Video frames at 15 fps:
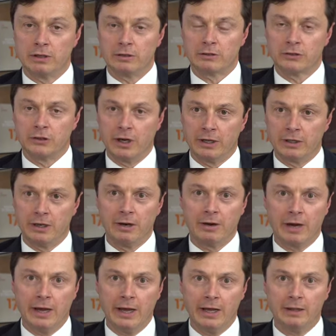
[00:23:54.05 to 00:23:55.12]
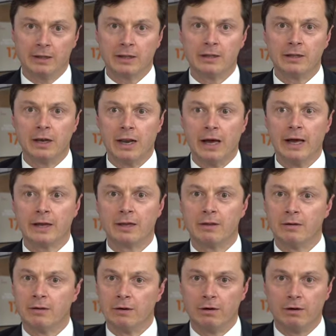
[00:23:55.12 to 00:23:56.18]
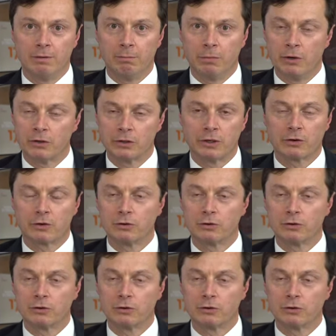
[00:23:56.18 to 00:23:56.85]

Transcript: strictly related, like border